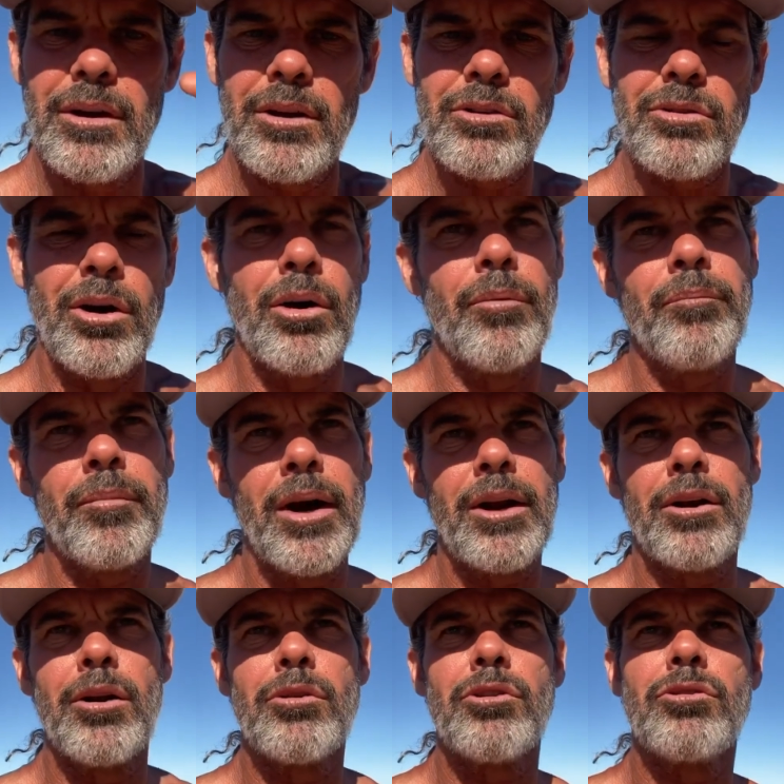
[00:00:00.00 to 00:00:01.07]
So I
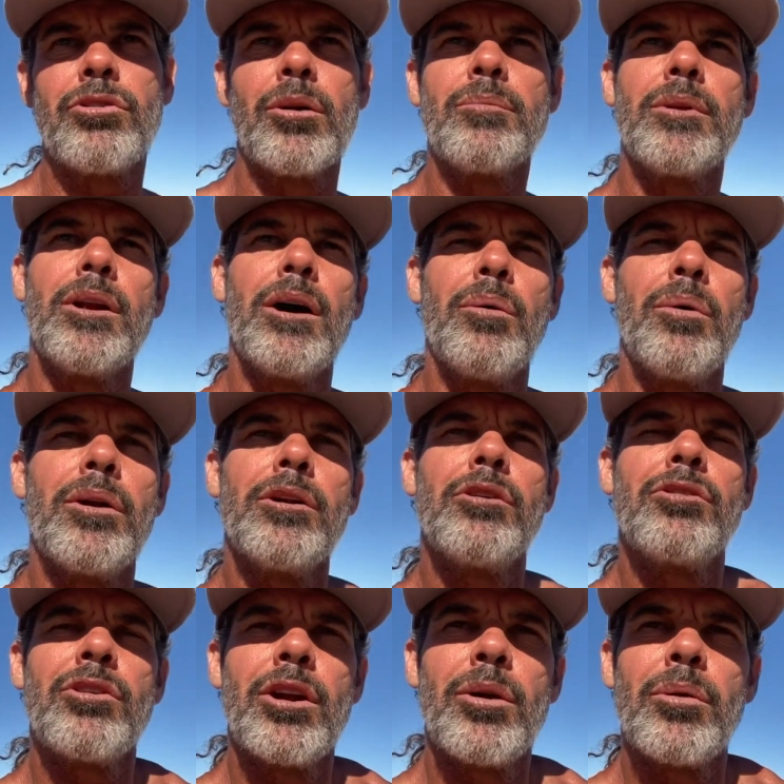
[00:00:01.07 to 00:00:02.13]
don't know, just something I wanted to
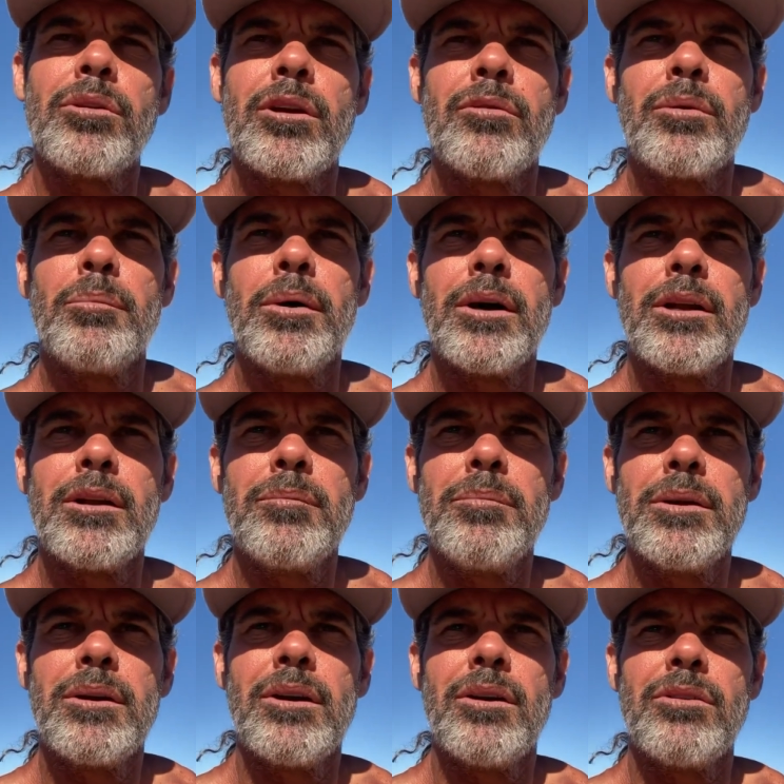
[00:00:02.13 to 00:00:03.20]
share with everybody,
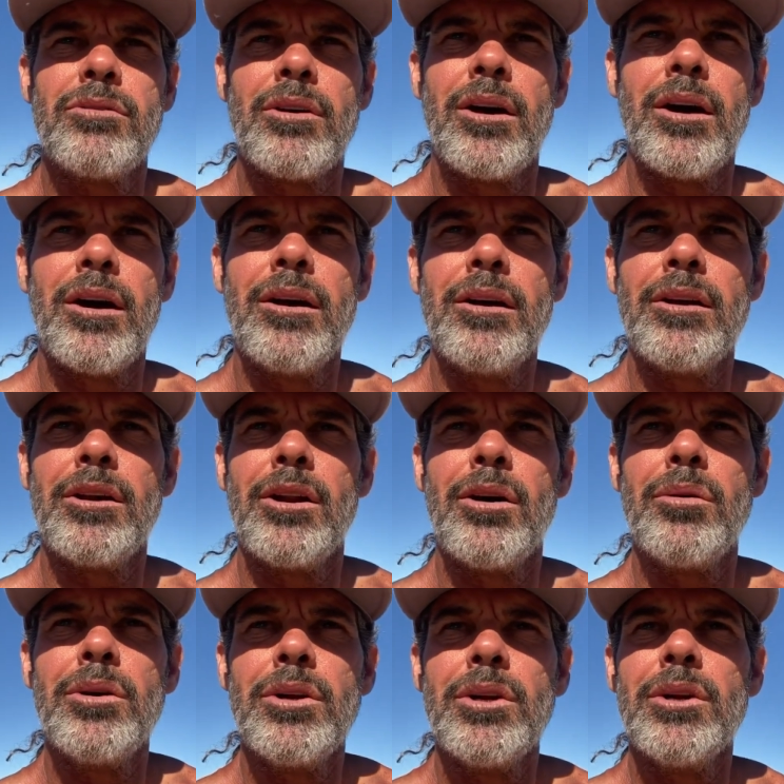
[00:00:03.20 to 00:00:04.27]
because, you know,